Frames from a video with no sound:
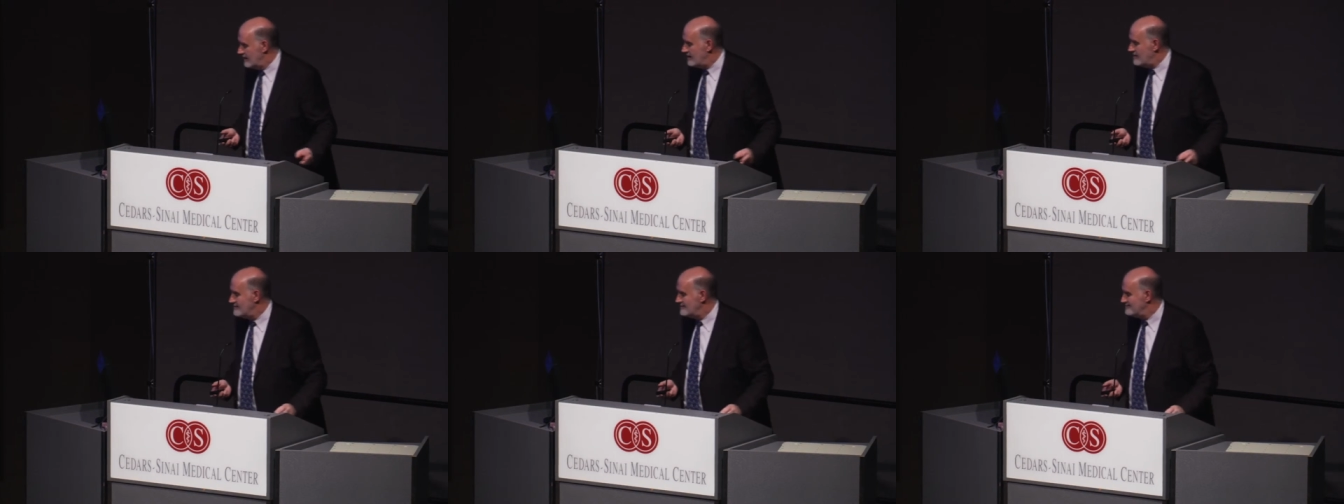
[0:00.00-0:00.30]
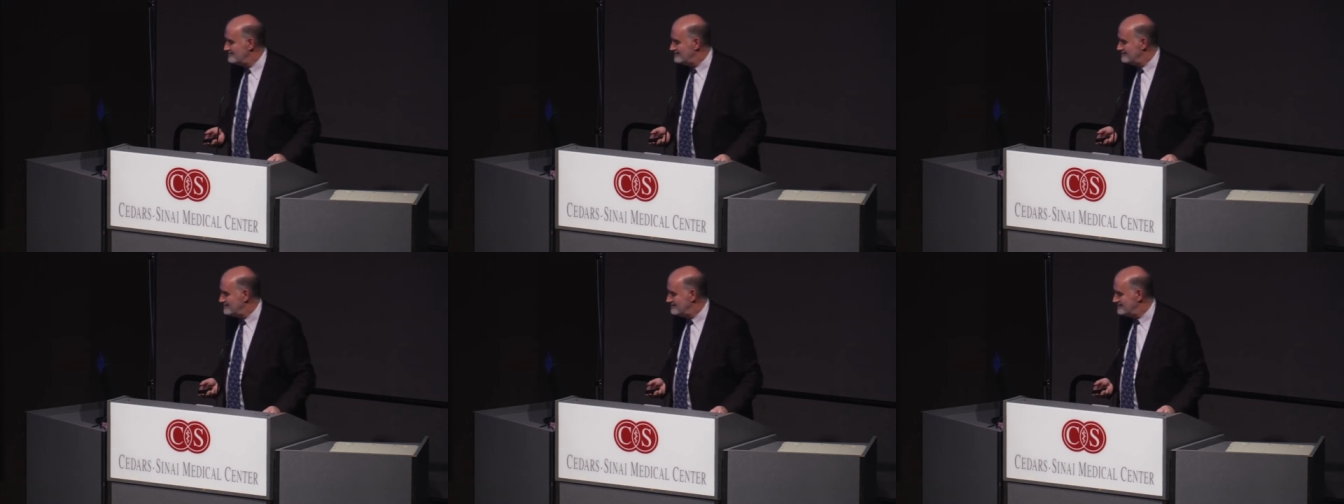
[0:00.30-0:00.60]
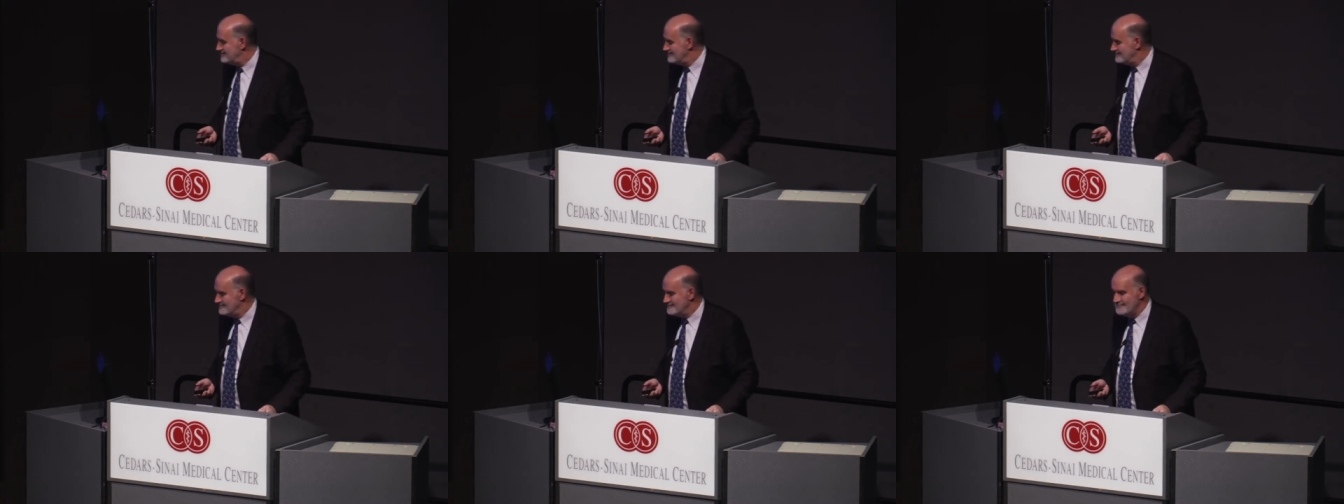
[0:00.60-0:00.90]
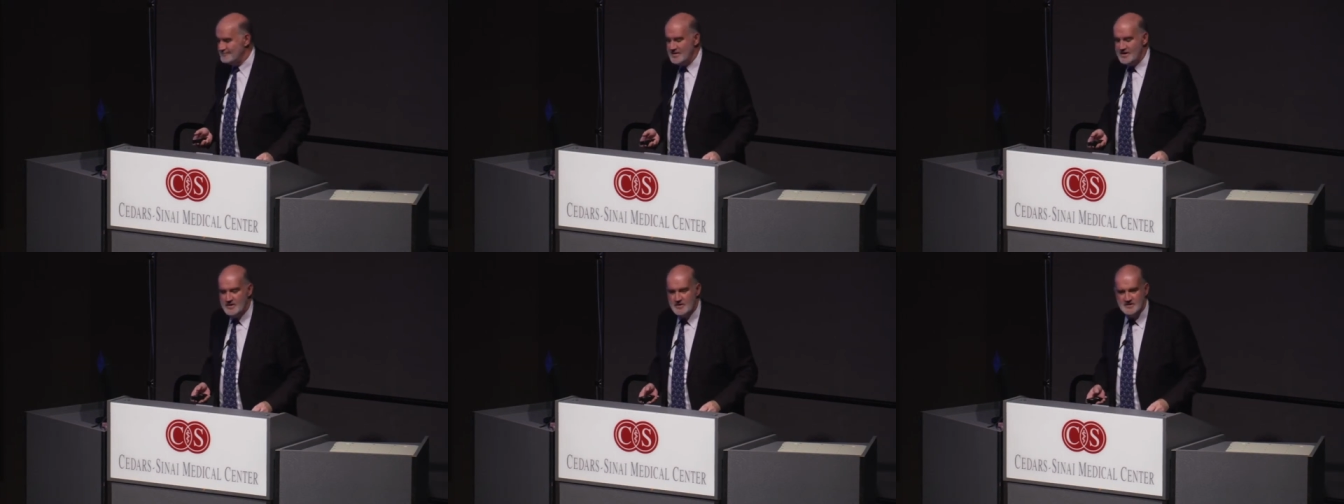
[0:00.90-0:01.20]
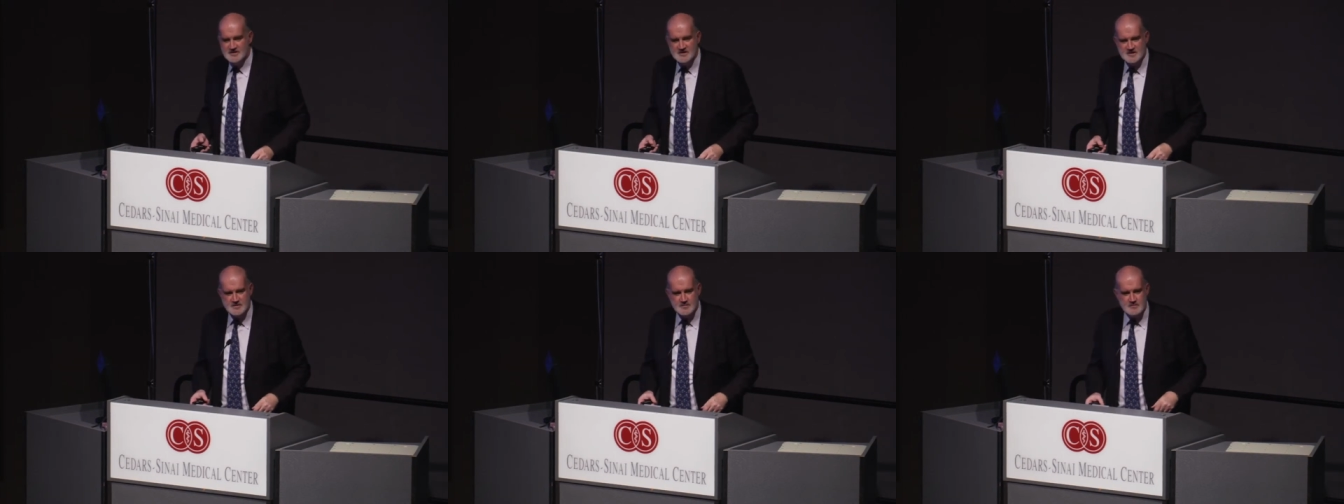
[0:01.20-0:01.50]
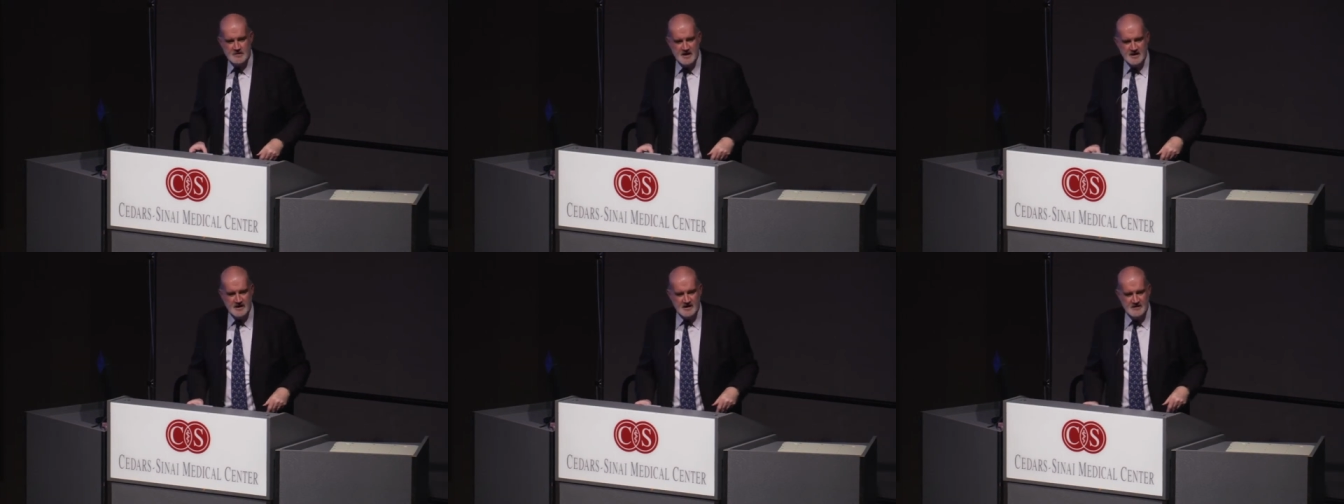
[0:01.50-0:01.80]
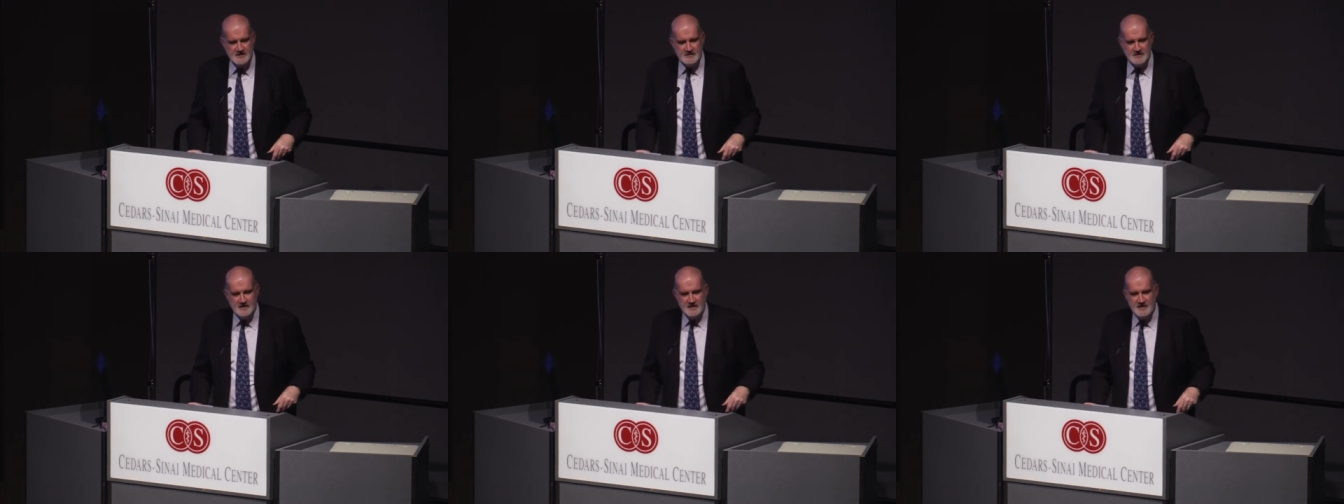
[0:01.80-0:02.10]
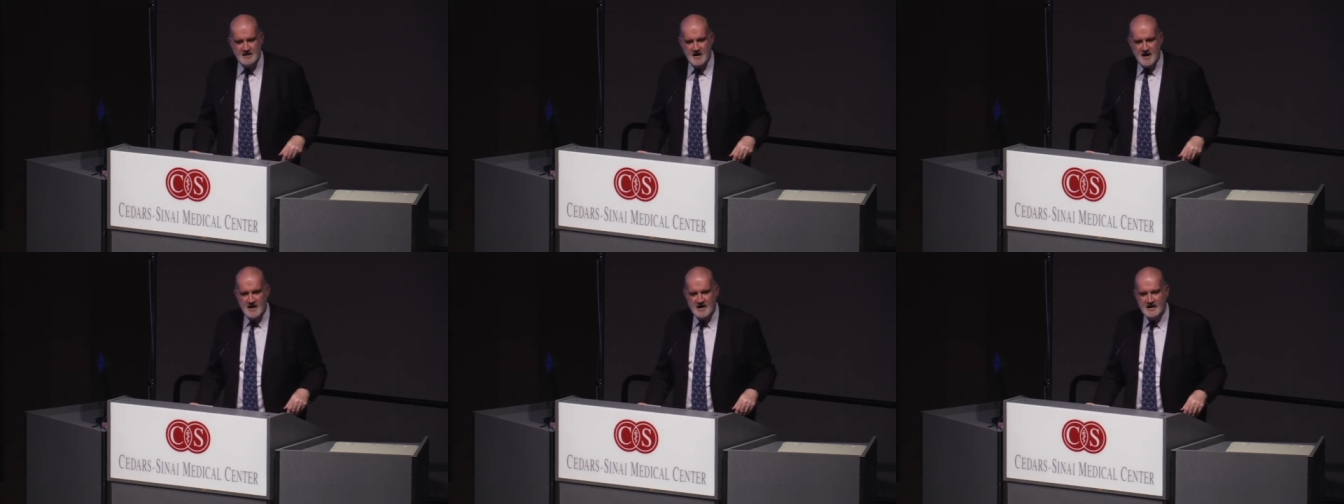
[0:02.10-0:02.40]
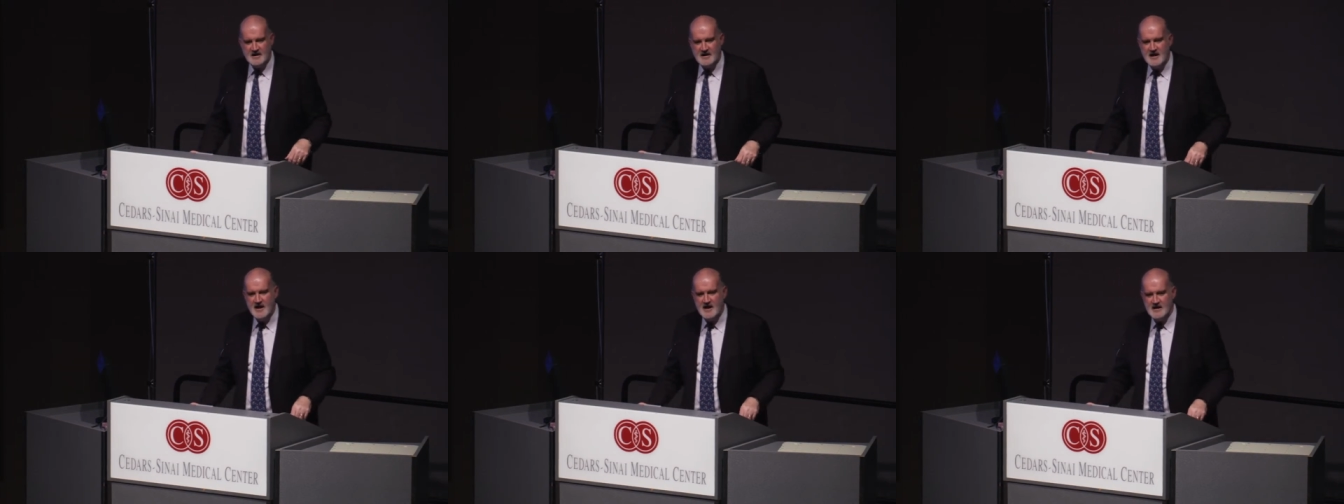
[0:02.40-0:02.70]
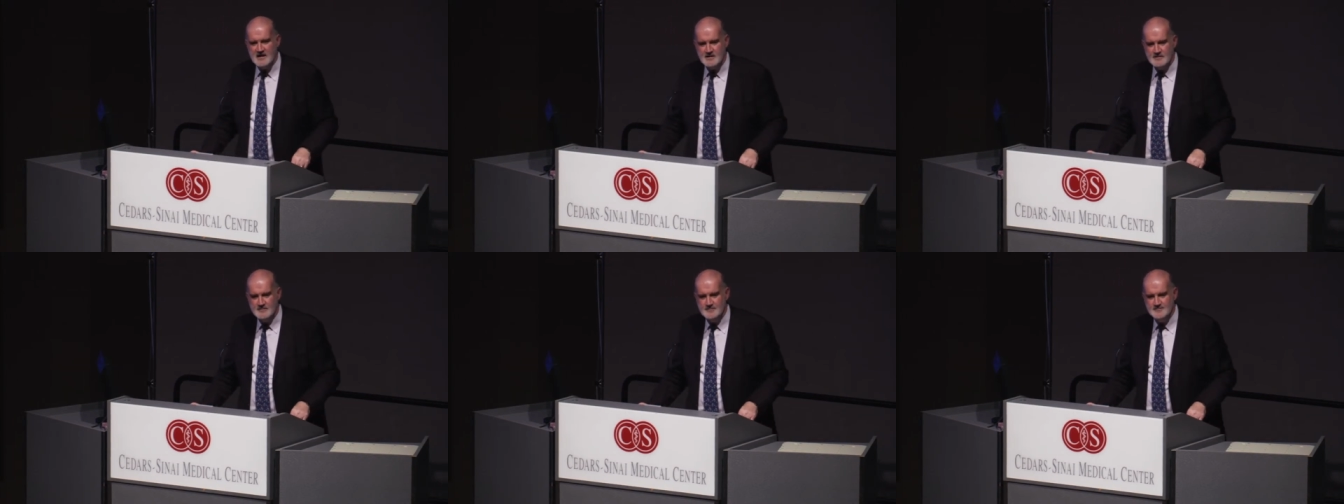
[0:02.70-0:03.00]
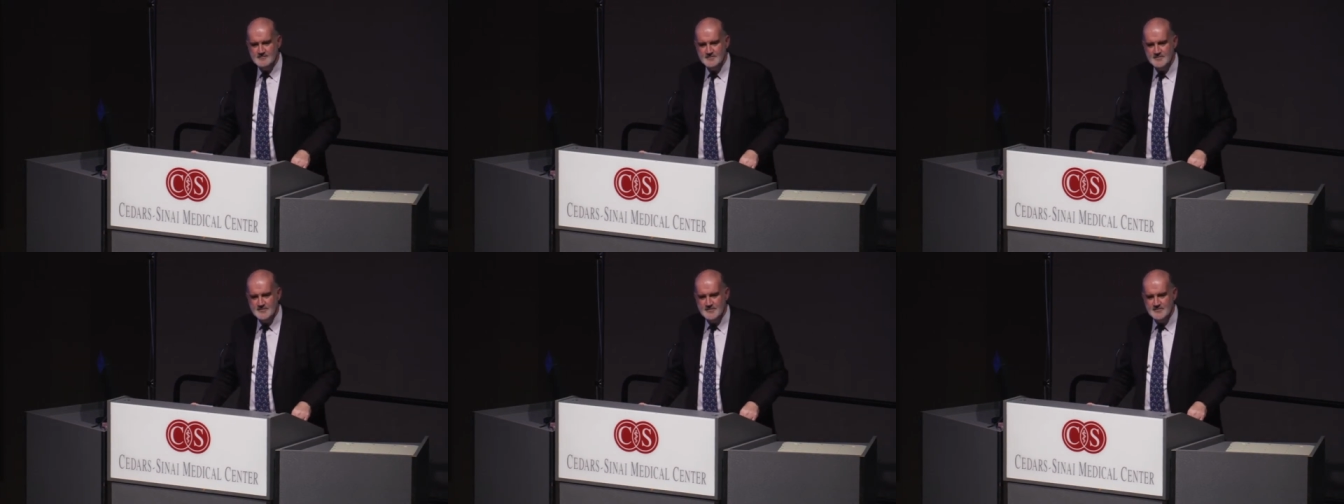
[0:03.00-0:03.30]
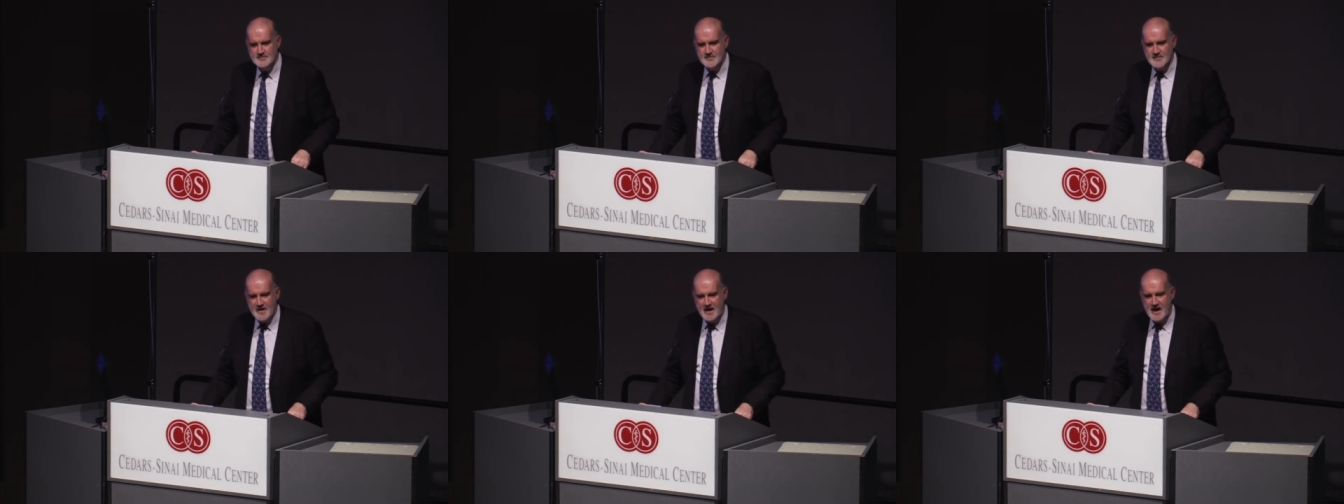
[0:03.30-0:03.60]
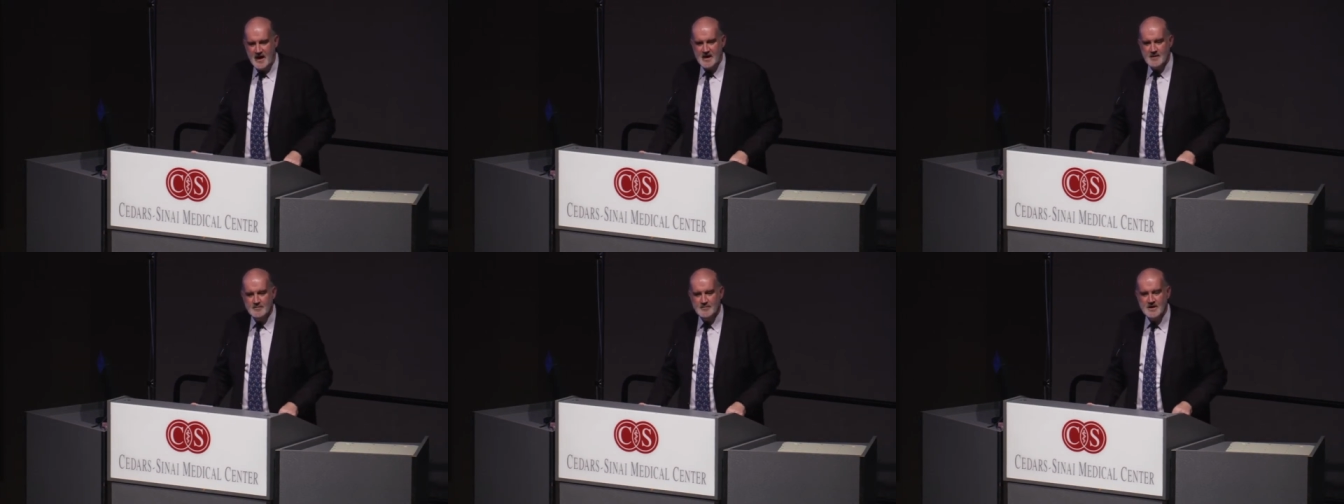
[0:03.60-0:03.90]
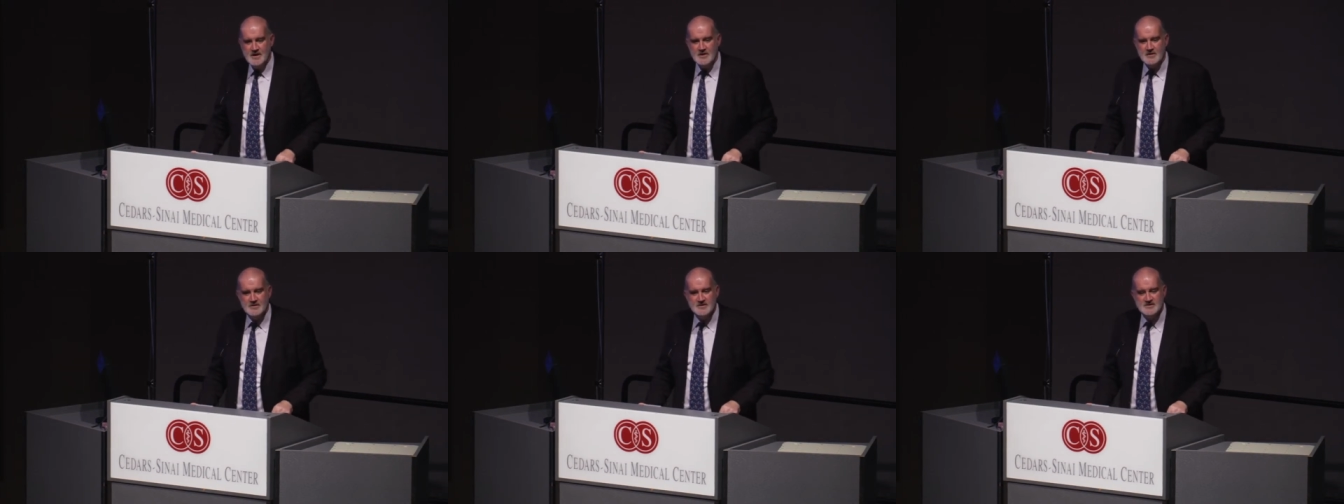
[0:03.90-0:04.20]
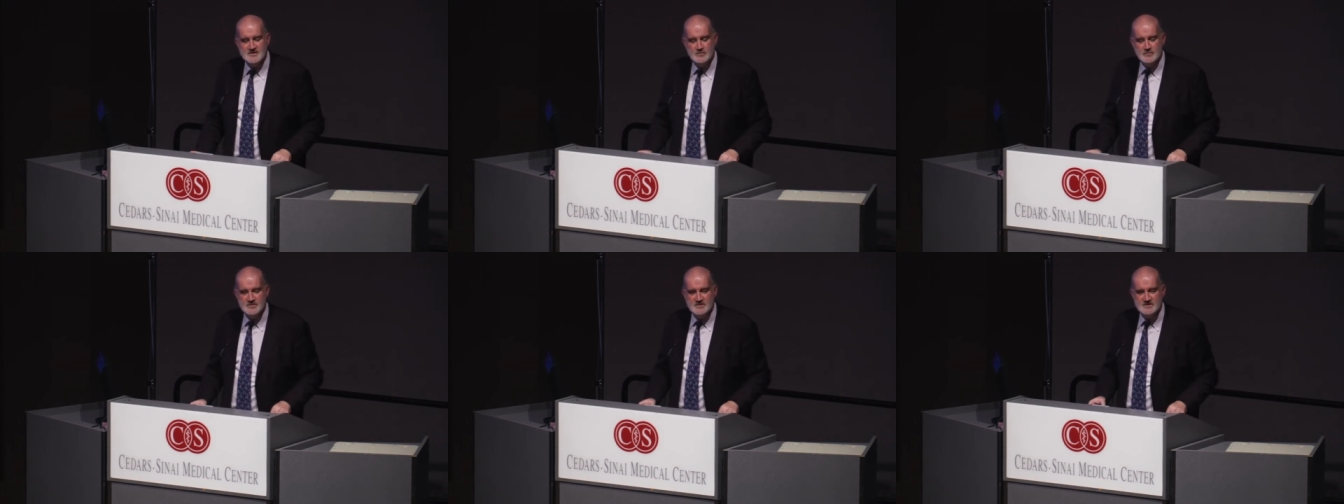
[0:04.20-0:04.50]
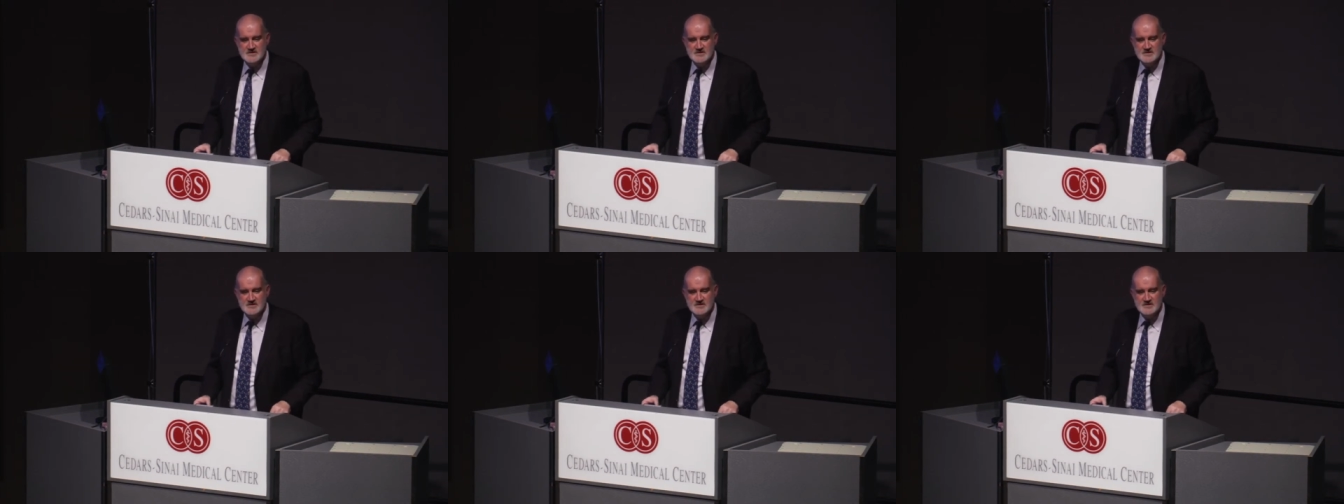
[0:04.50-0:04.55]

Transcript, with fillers: in because it's running in the United Kingdom and because it was